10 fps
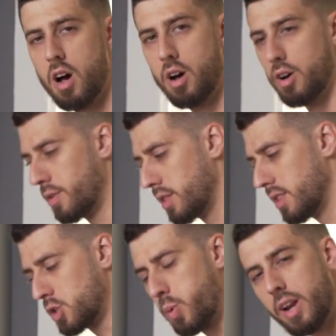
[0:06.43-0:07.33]
of
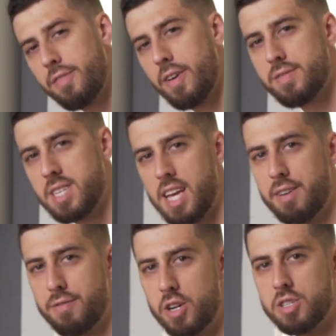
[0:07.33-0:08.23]
the
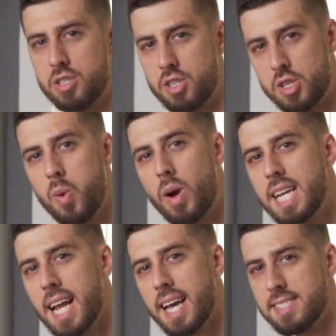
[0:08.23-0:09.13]
2015 versus the
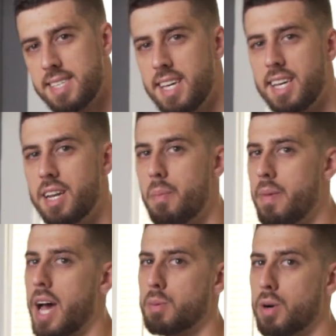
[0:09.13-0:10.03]
2019
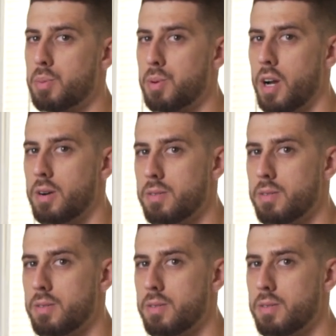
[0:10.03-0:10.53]
MacBook Pro.